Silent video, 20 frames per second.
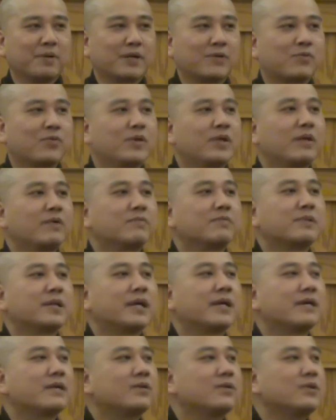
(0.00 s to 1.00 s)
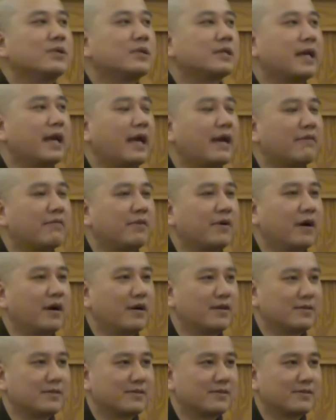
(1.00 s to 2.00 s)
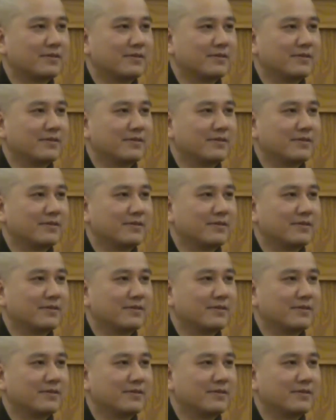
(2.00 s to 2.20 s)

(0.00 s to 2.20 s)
But we don't take good care for us